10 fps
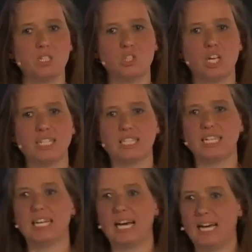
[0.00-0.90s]
J.Z.
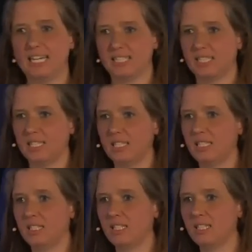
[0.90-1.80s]
Knight
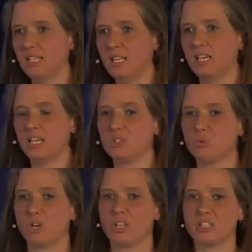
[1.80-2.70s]
is
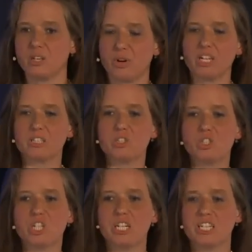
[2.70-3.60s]
one of the greatest
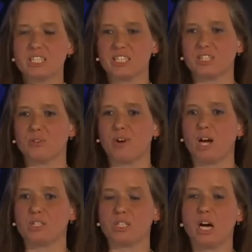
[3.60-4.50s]
geniuses of
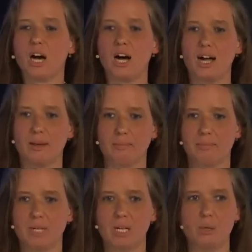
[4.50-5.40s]
our time
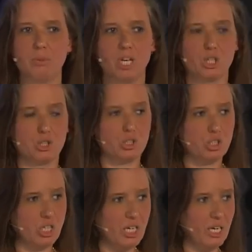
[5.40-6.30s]
because
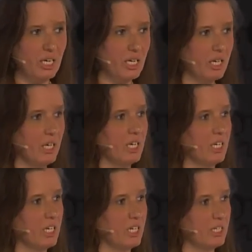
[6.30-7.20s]
she
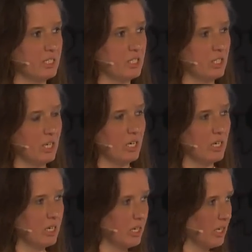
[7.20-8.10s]
is
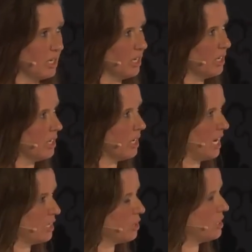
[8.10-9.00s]

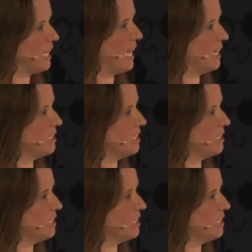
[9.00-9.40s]
understanding a